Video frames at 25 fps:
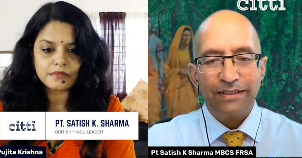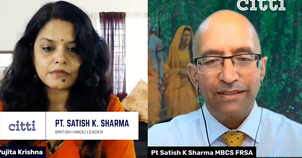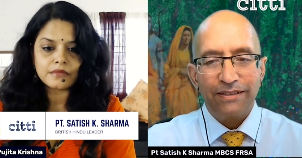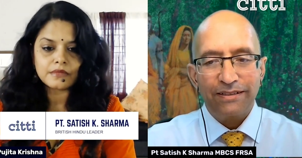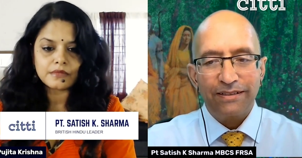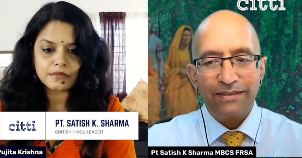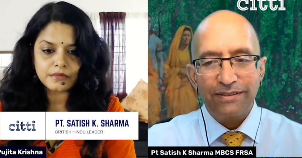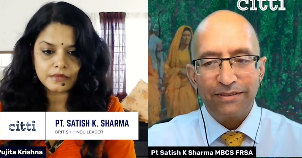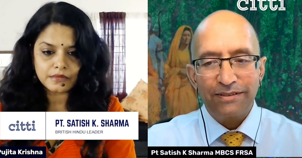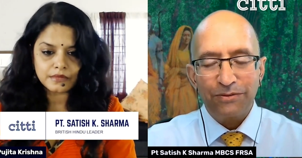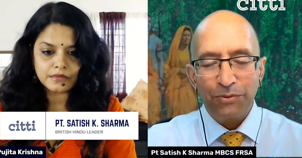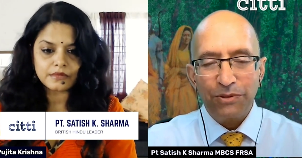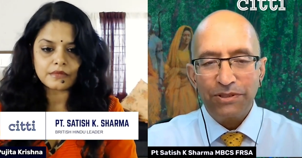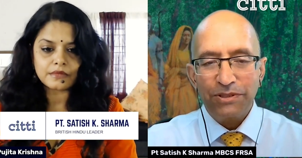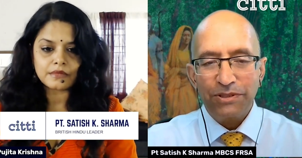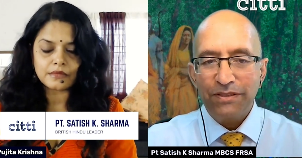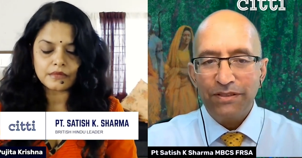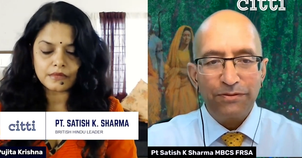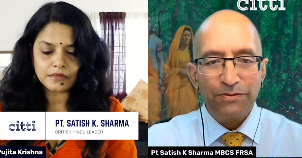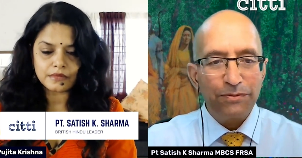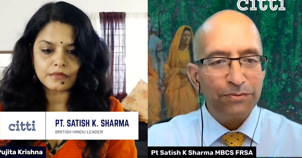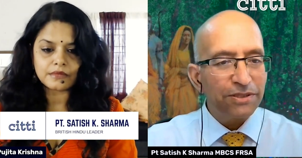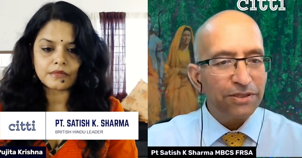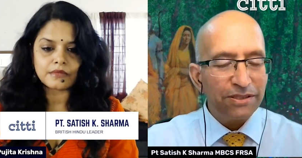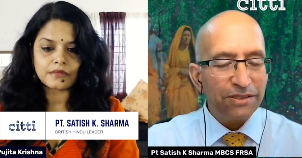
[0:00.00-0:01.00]
Speaker 1: and
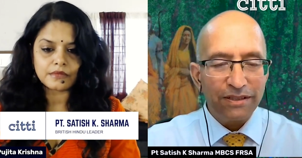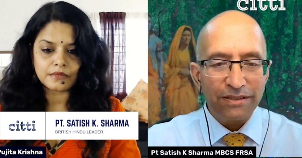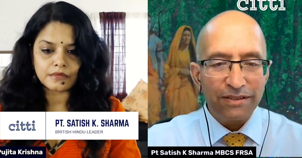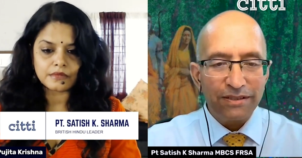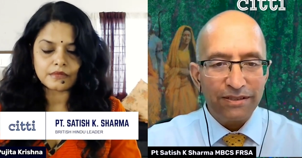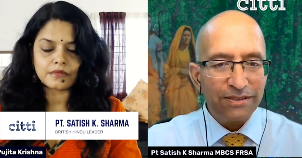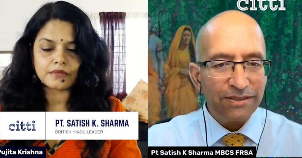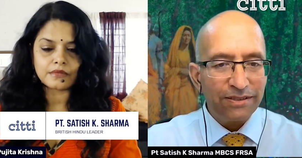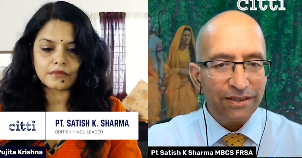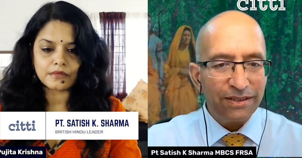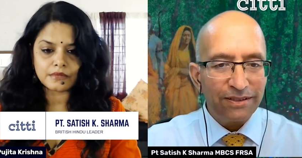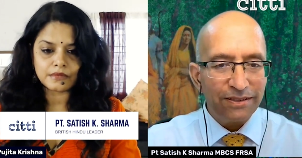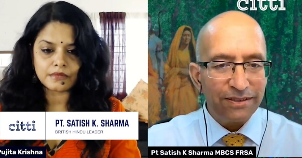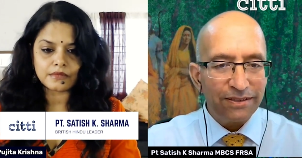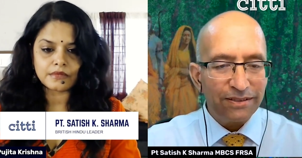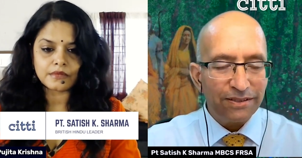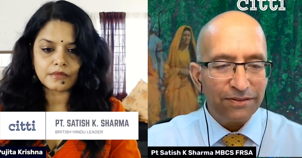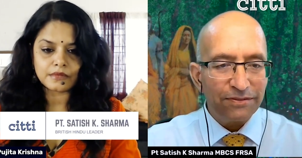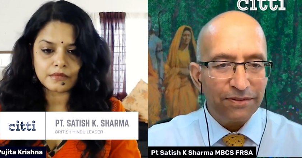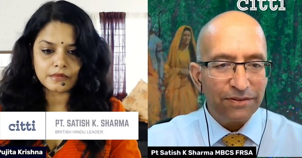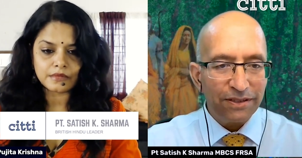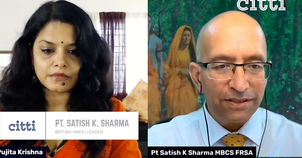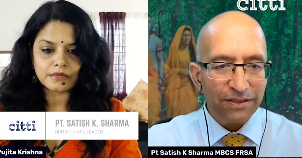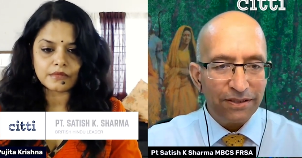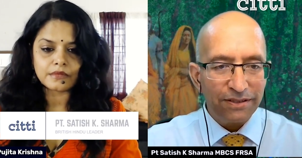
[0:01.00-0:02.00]
whatever
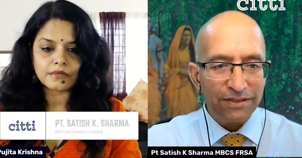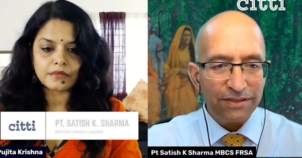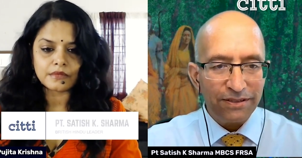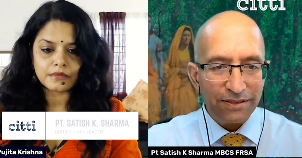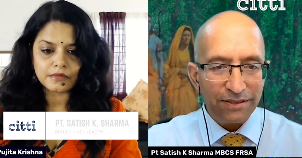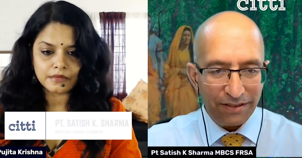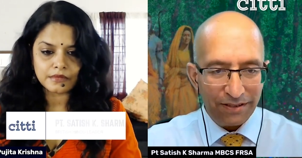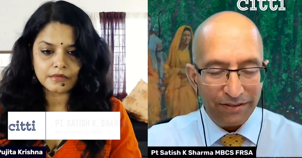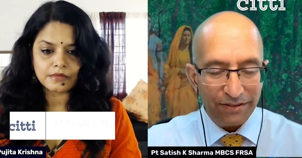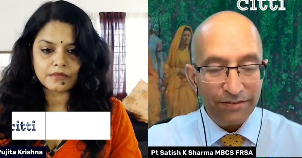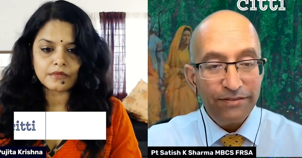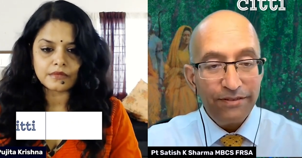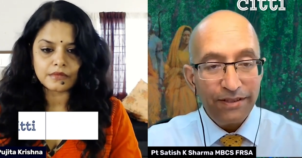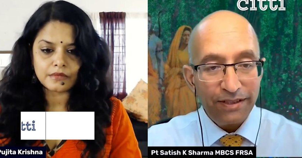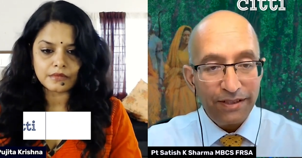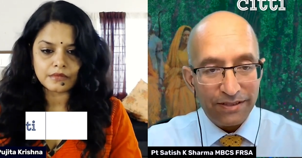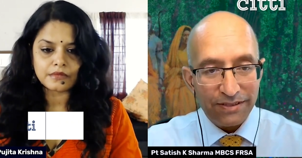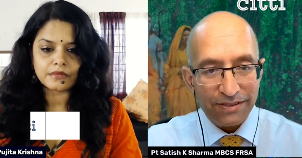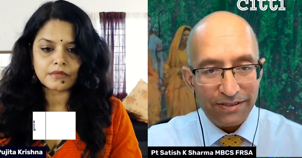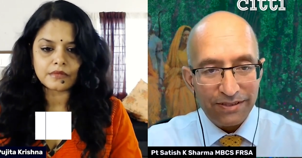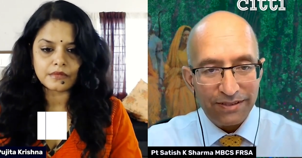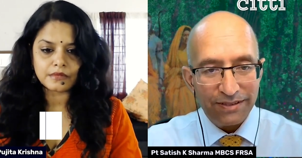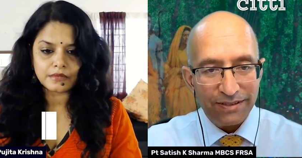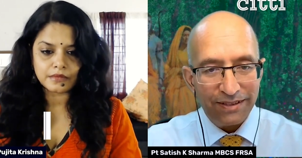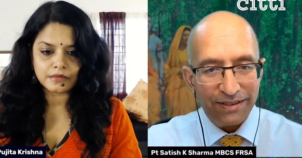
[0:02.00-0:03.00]
misunderstandings have occurred are
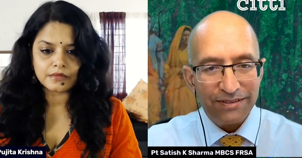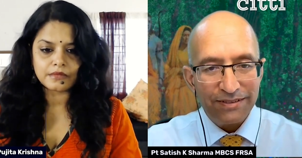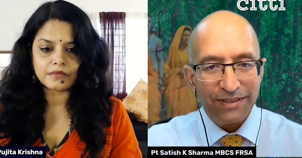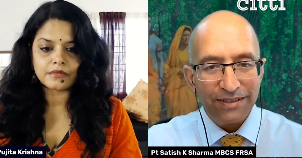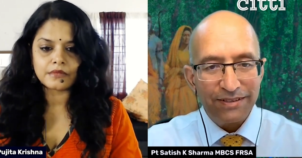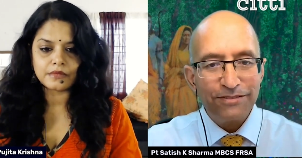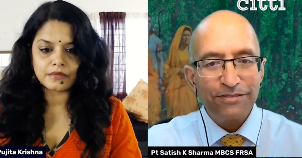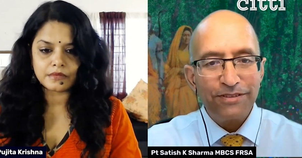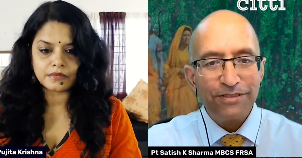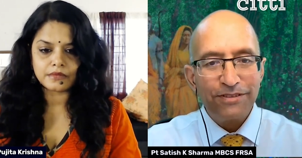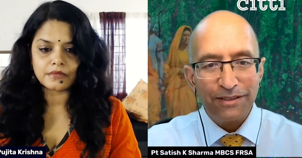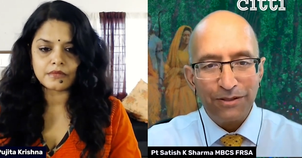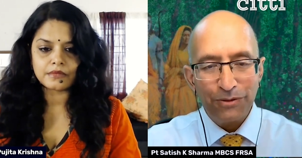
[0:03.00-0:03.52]
addressed, and then